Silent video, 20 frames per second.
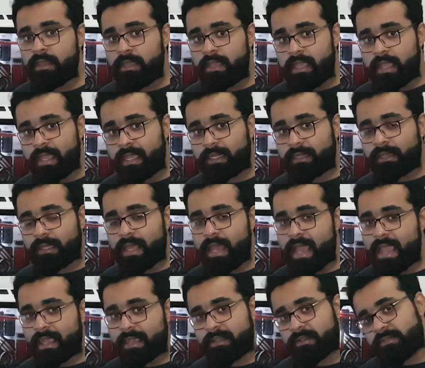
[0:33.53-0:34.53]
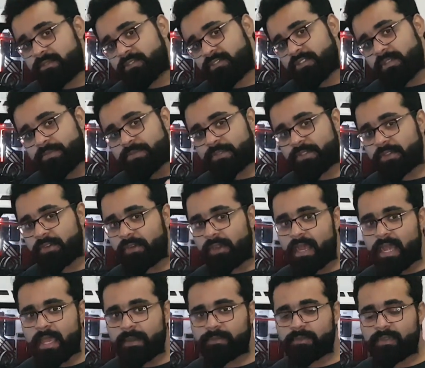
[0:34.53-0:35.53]
hit like,
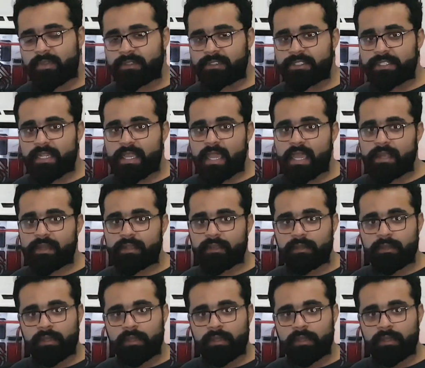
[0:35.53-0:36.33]
subscribe to the channel,